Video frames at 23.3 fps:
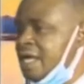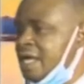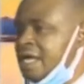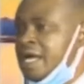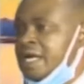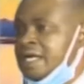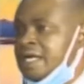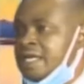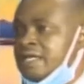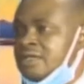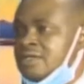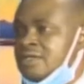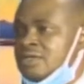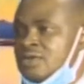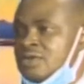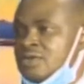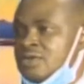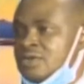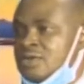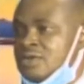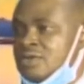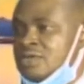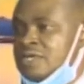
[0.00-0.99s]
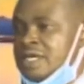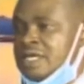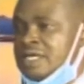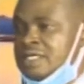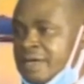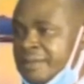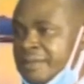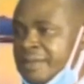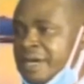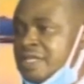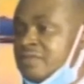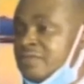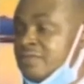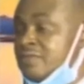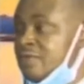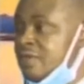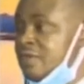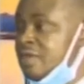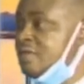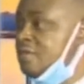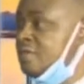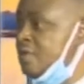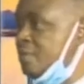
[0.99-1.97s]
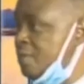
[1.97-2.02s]
And then so the Esama is fully
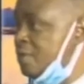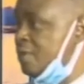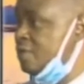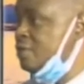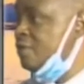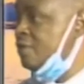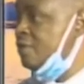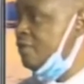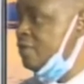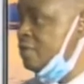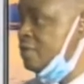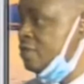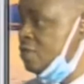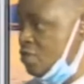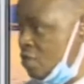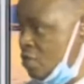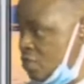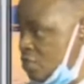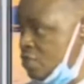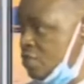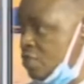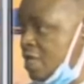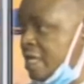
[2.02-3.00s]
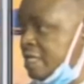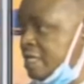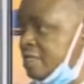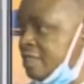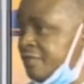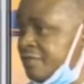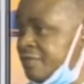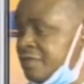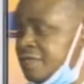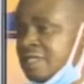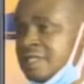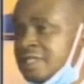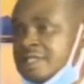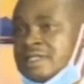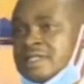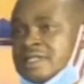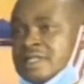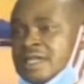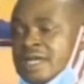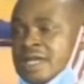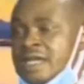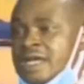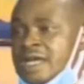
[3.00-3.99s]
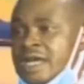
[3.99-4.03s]
in support of such activities,
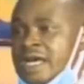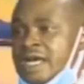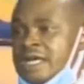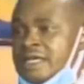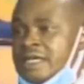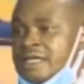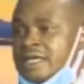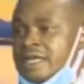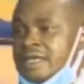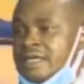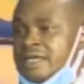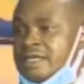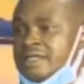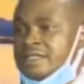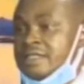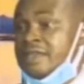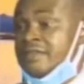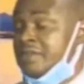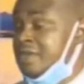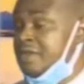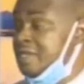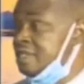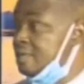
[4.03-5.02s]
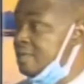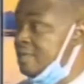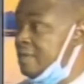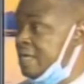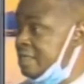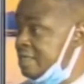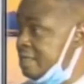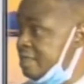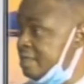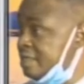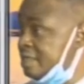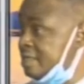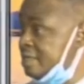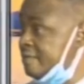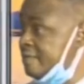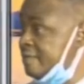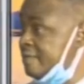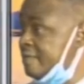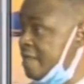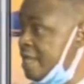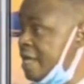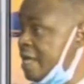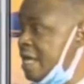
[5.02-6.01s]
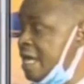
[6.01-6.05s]
and he is giving his blessings.
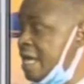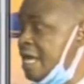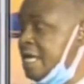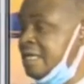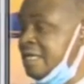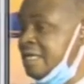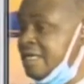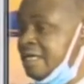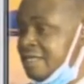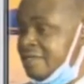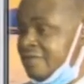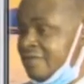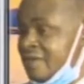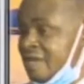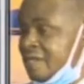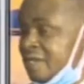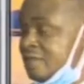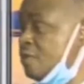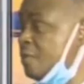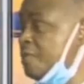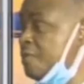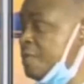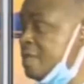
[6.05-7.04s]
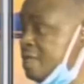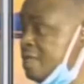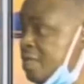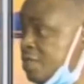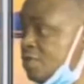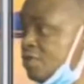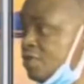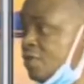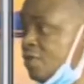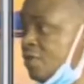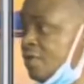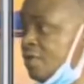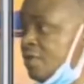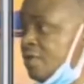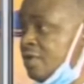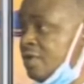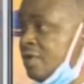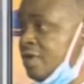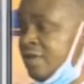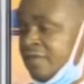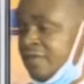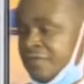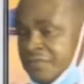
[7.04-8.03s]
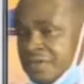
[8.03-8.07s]
And in his philanthropic nature,
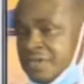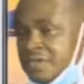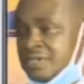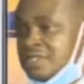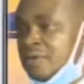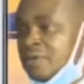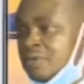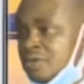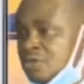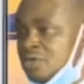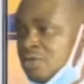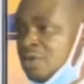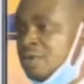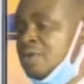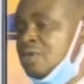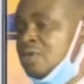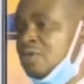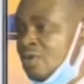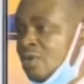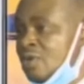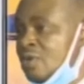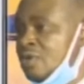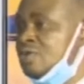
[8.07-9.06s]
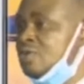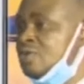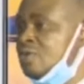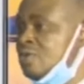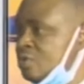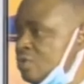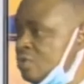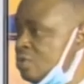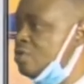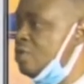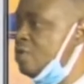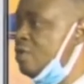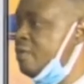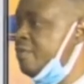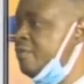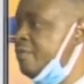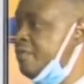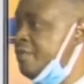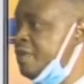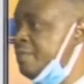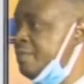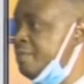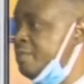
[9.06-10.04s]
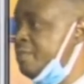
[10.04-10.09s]
he feels that we should be able to also do some
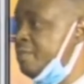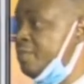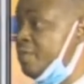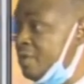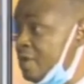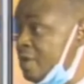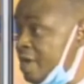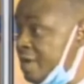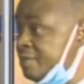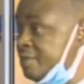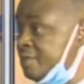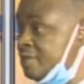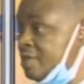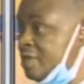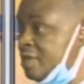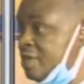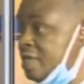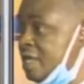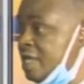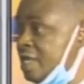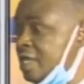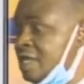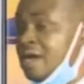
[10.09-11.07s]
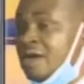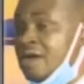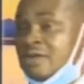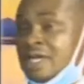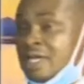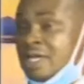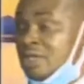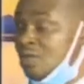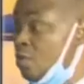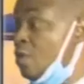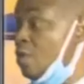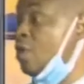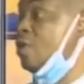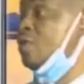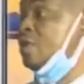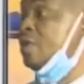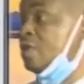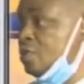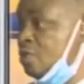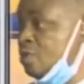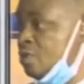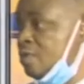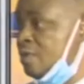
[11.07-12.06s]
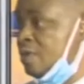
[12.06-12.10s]
free programs. There are others we
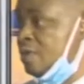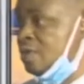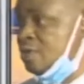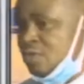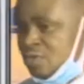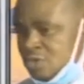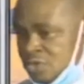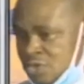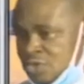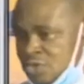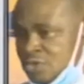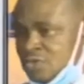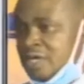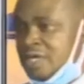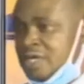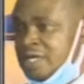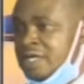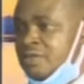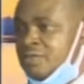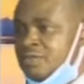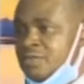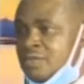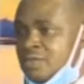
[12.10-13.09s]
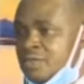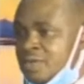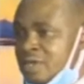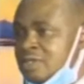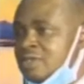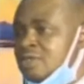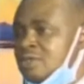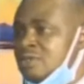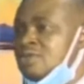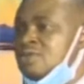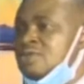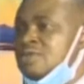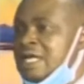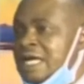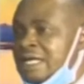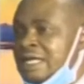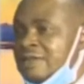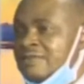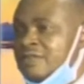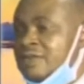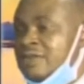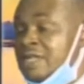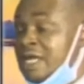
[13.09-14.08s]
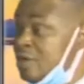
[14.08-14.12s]
always do, but usually we want to do that
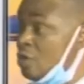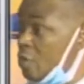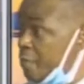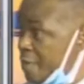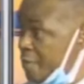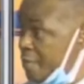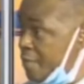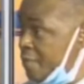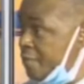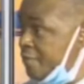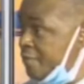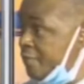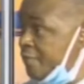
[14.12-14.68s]
for the Edo people.